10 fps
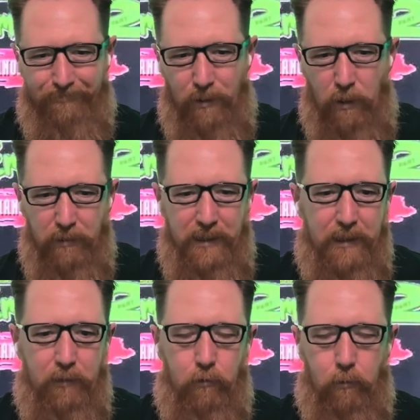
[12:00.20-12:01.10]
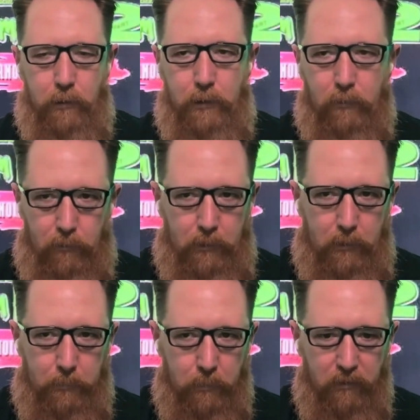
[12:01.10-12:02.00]
only a niche audience that
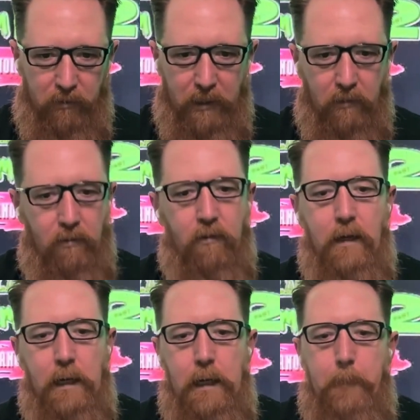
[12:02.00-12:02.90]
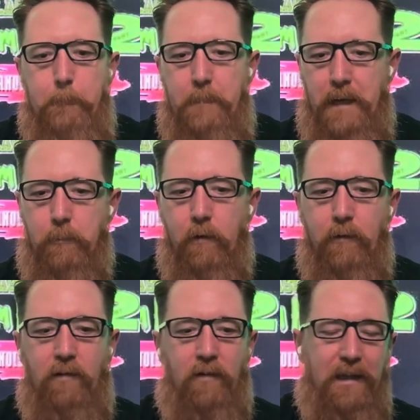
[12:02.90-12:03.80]
appreciates
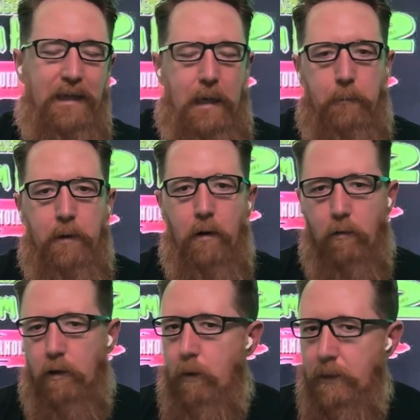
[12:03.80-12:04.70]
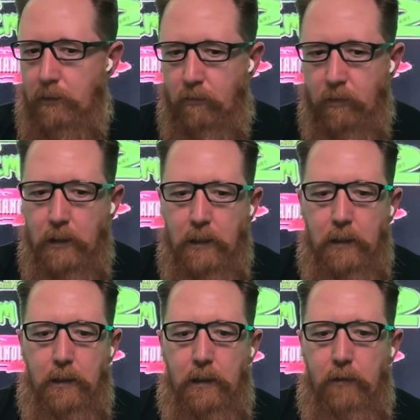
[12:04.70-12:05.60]
B-movies and campy horror comedies.
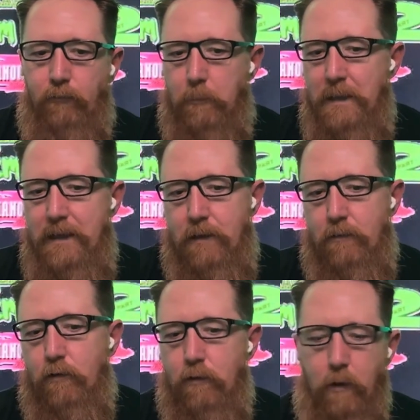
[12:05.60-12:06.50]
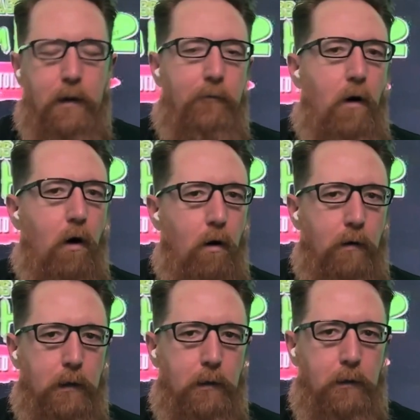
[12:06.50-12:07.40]
For me, there is not enough
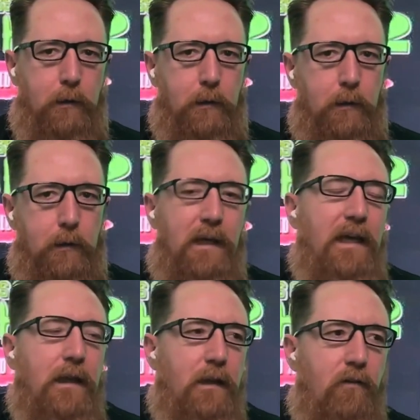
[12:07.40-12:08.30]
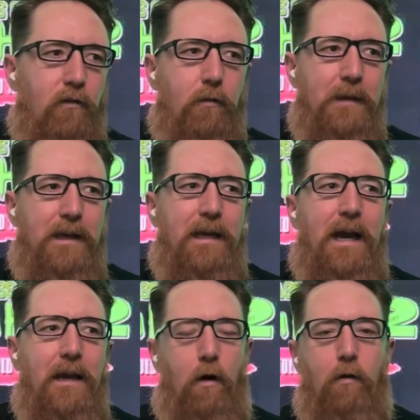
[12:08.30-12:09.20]
horror in this to be
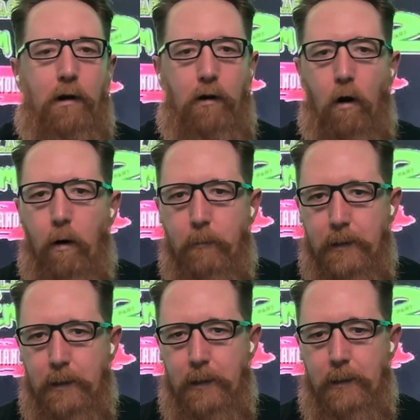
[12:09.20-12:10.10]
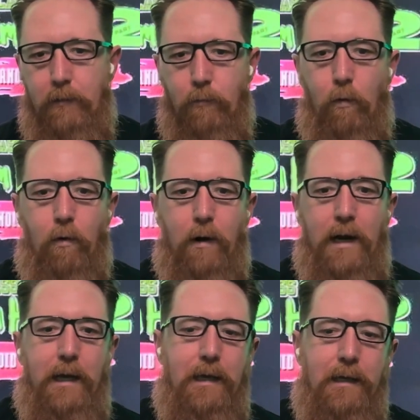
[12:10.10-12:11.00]
a horror comedy. It is more
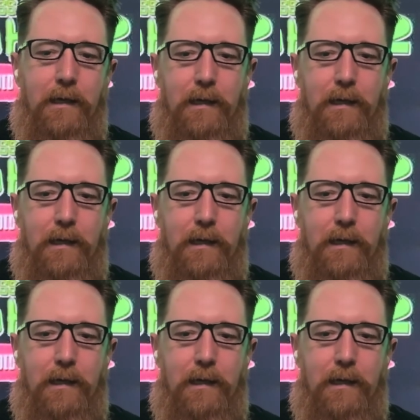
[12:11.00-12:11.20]
a,